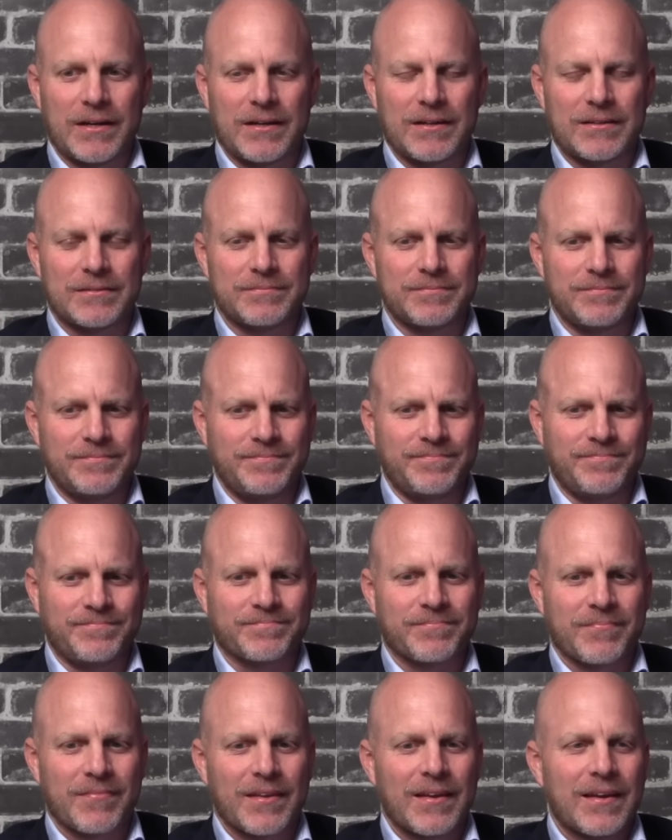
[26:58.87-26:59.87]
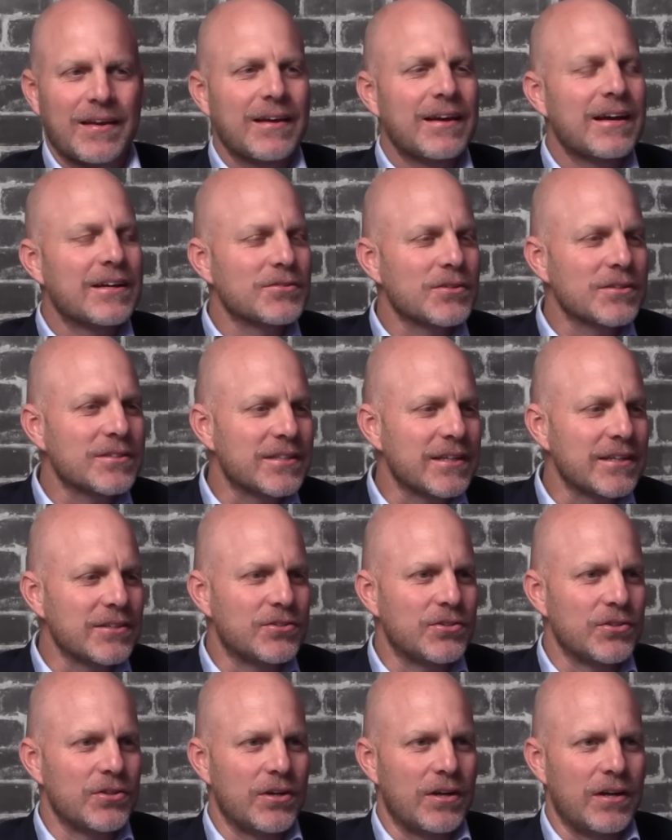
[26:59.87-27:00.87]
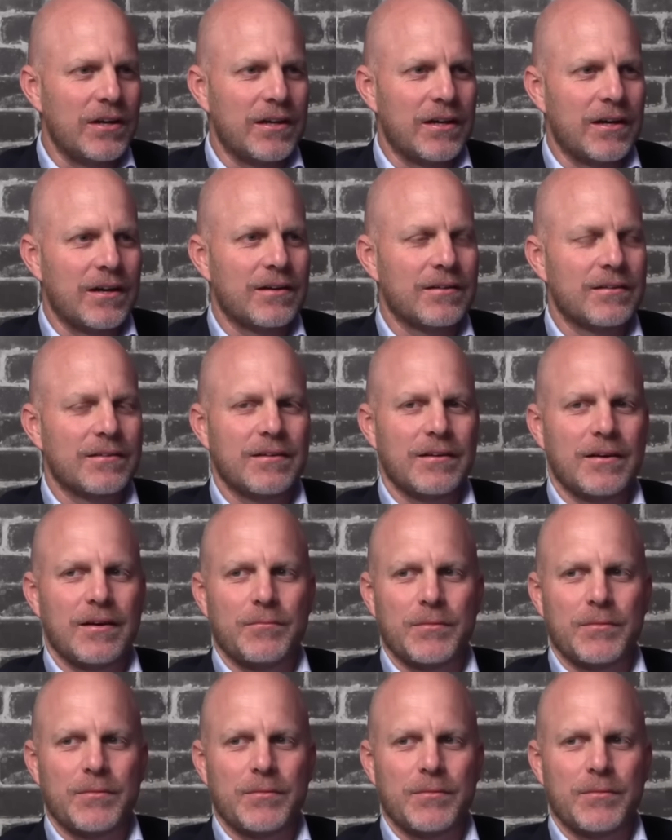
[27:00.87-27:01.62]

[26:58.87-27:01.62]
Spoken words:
as I was saying to you earlier,